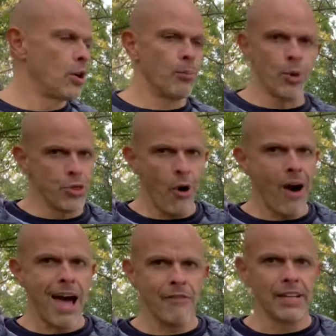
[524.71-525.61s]
but not
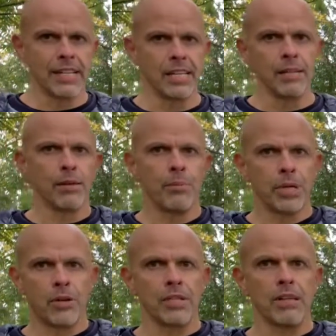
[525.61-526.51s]
have any
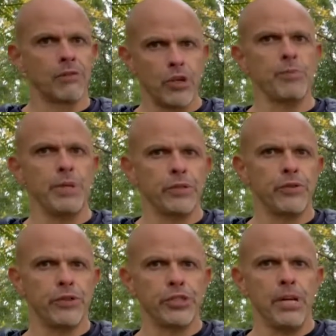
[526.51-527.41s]
because I've just been to
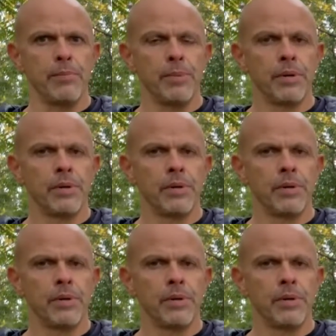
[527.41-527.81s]
the gym